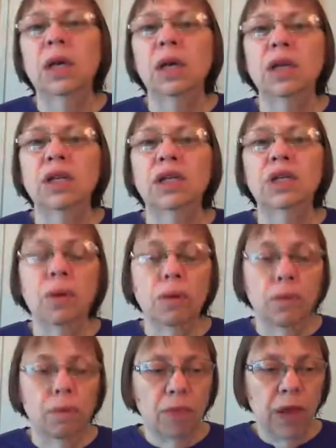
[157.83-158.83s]

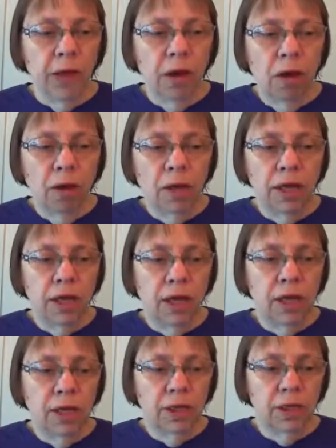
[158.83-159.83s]
So my calling
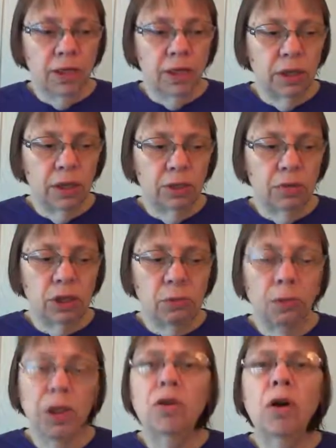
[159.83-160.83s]
is to
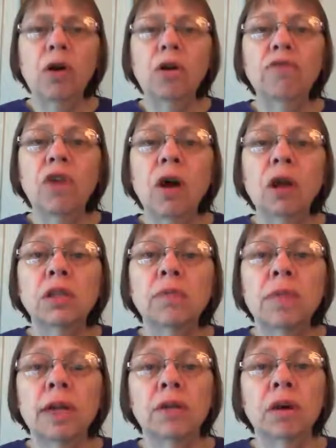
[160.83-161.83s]
explain the heart of God to
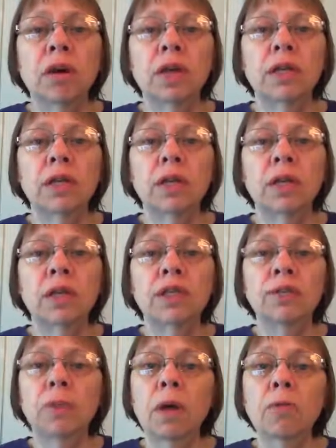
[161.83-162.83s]
mankind. And that's
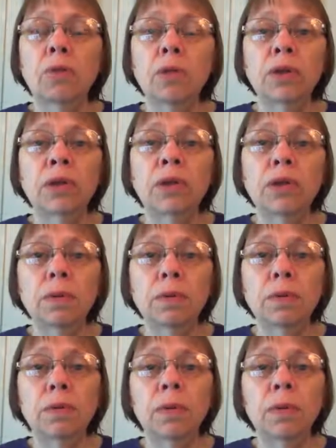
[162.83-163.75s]
what I'm going to do